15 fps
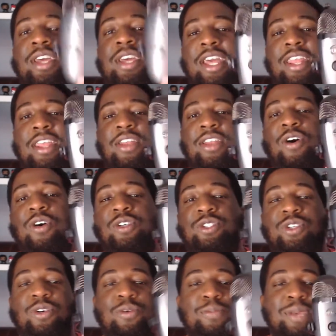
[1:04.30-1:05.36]
And then
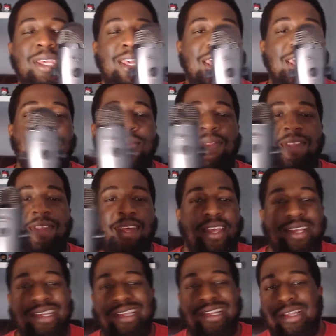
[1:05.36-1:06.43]
also being able to
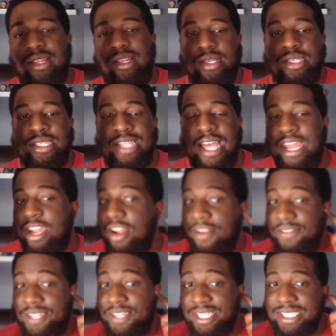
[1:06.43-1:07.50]
slide it
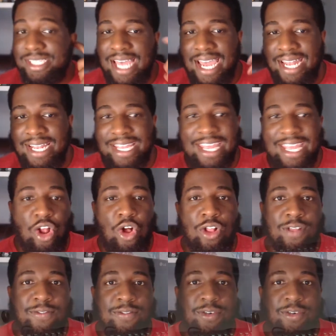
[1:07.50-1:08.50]
off to the side and get all of your